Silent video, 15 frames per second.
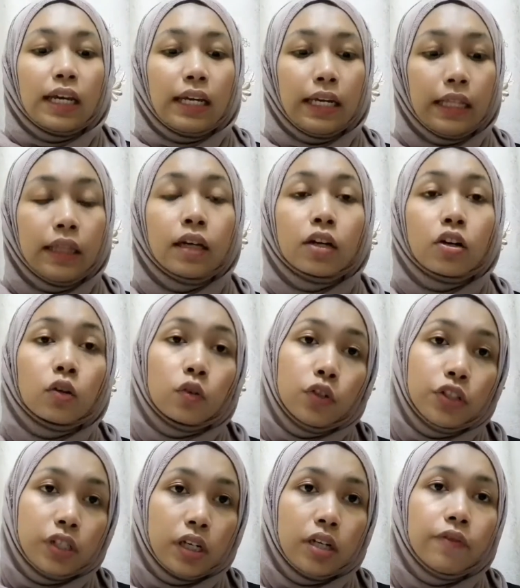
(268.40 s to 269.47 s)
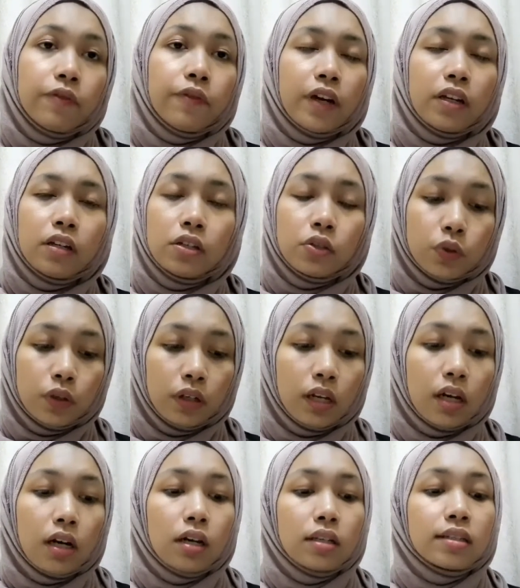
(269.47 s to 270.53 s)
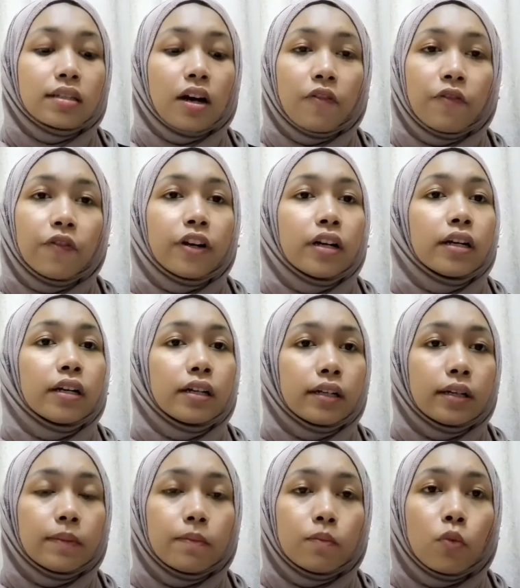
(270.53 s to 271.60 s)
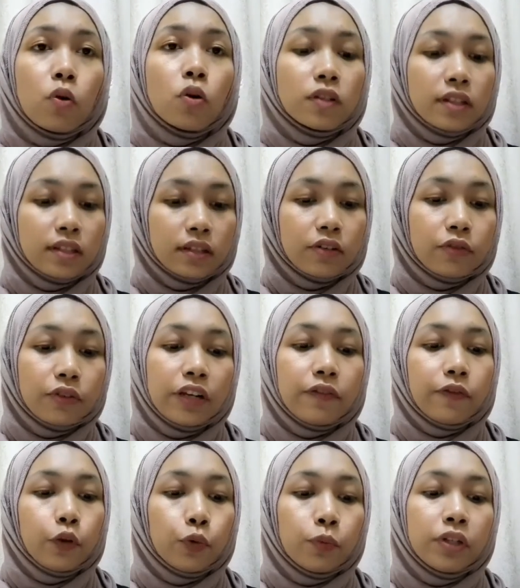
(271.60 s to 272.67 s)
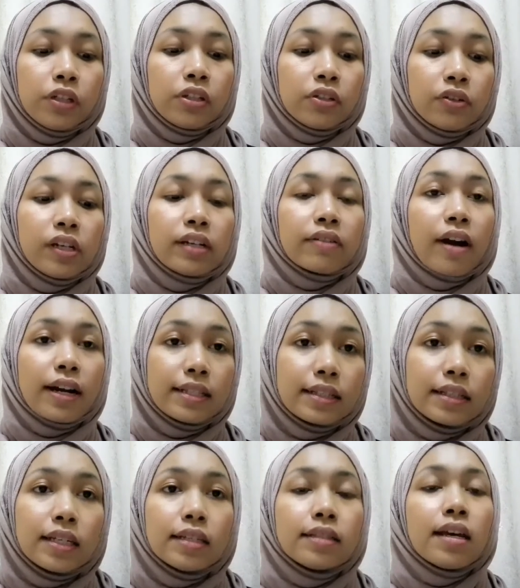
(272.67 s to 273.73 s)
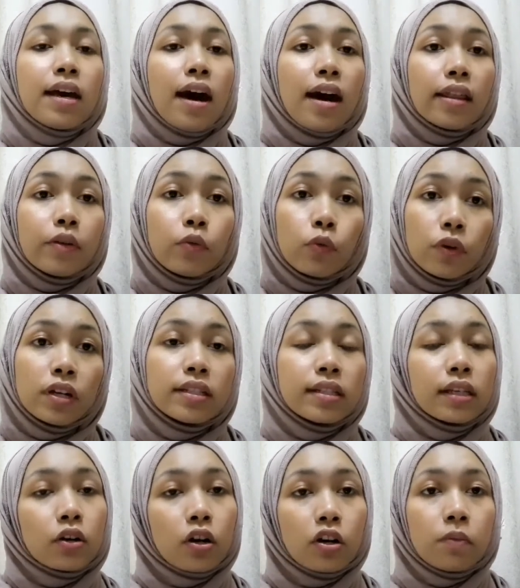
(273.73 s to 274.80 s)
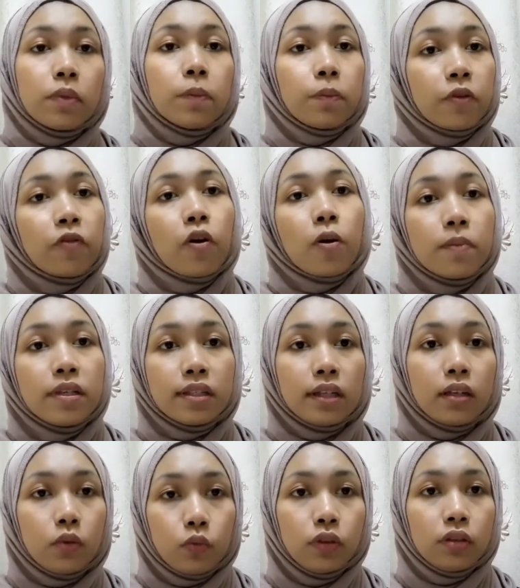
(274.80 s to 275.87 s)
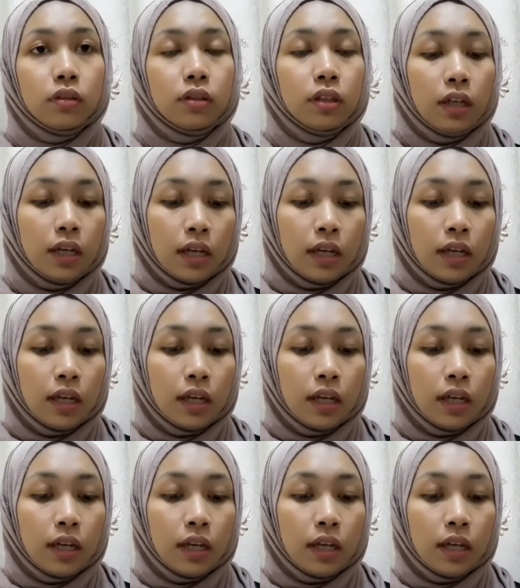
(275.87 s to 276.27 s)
In the conclusion, Venezuela suffered the most grave humanitarian crisis and the worst economic performance in the world.